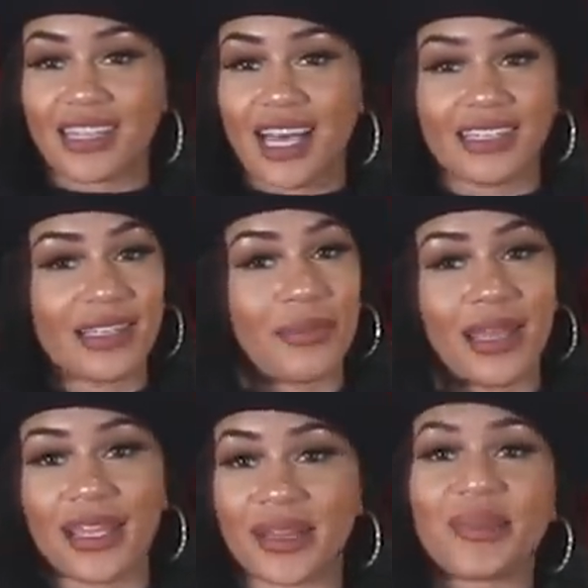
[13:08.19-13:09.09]
Cast out the
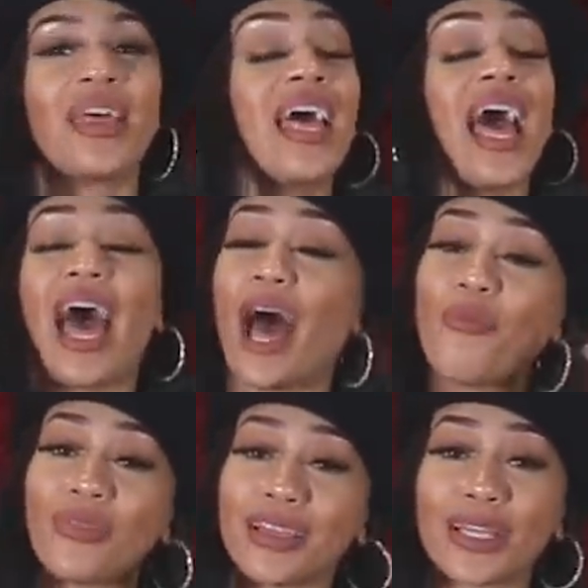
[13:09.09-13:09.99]
bag.
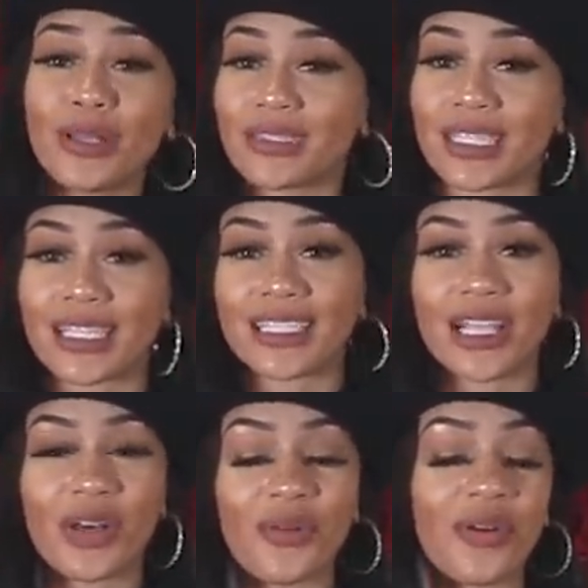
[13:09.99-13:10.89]
I'm really nosy,
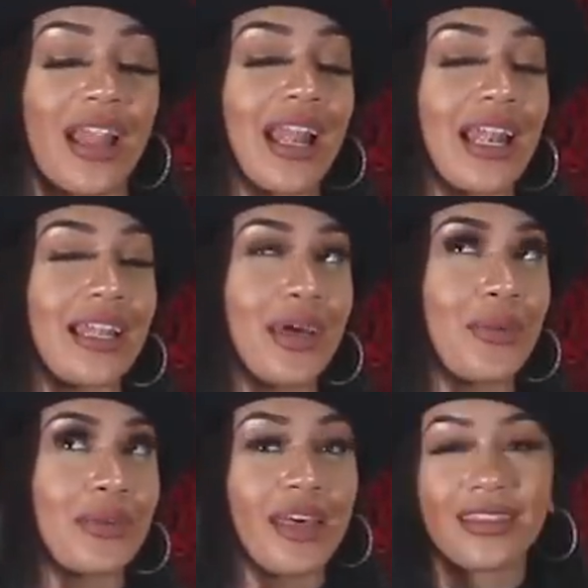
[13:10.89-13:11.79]
so
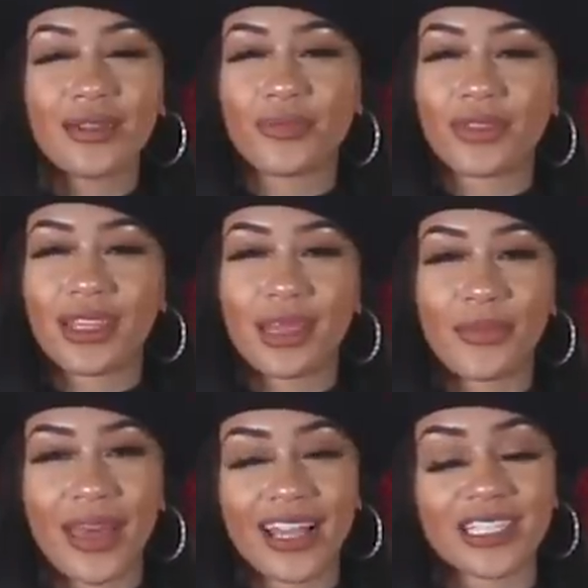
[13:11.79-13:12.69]
don't nothing really
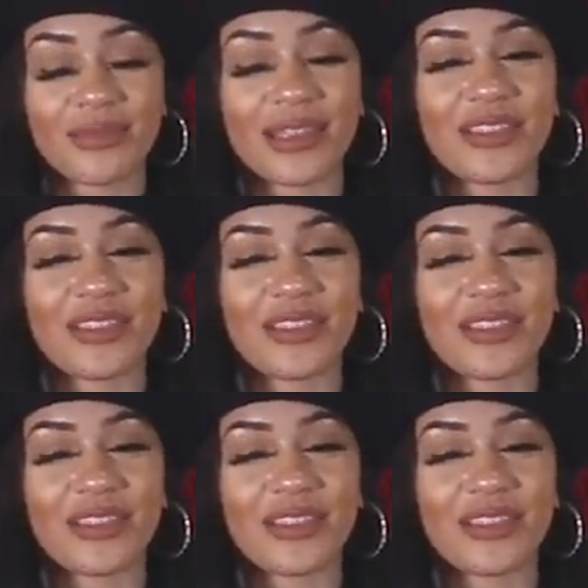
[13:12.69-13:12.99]
get past me.